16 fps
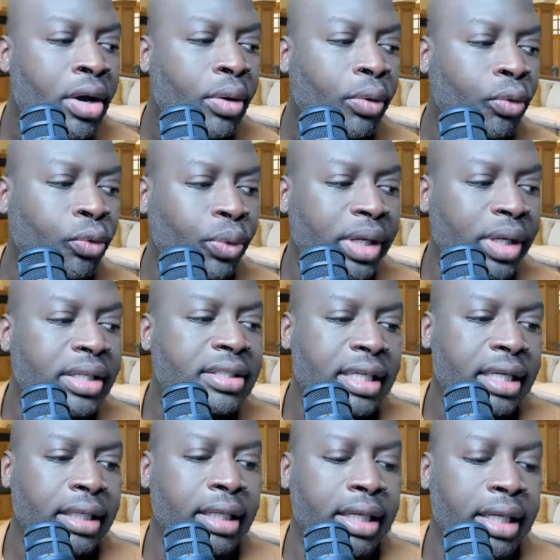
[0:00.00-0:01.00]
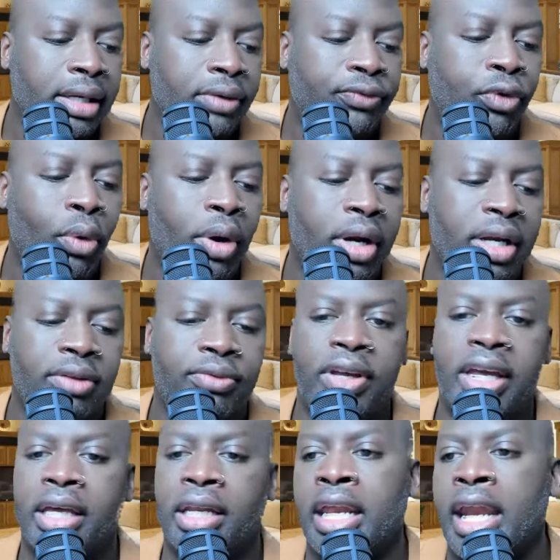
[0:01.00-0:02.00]
recently for an
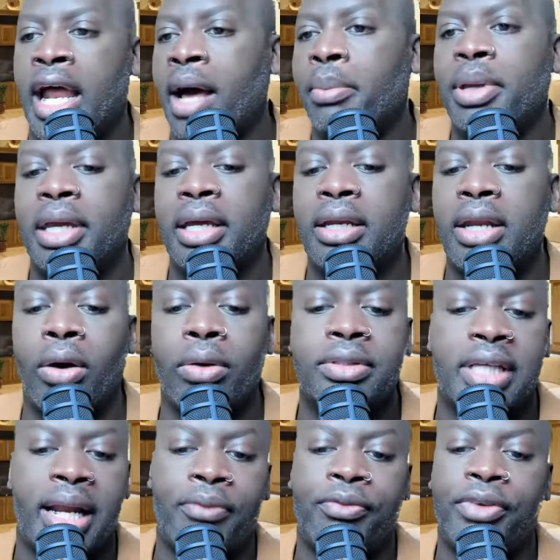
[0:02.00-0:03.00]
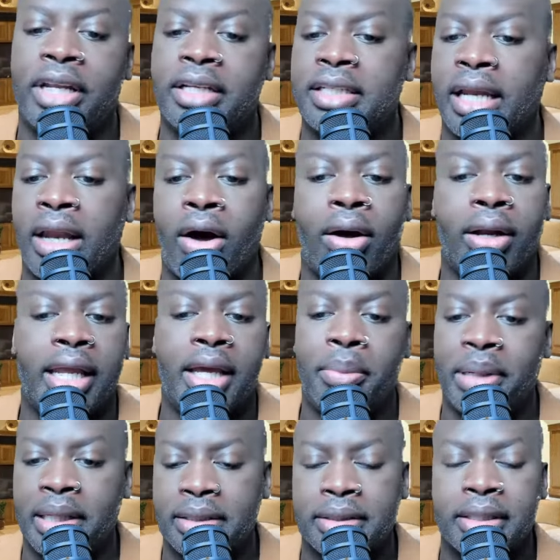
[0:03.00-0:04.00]
event, and I'm being nosy, and I'm finna tell all their
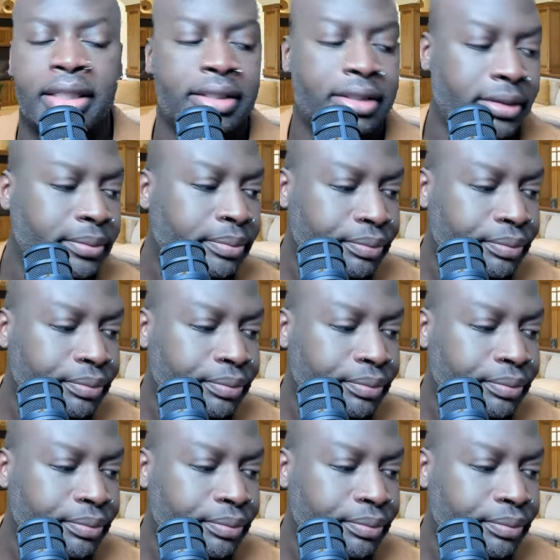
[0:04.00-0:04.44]
business.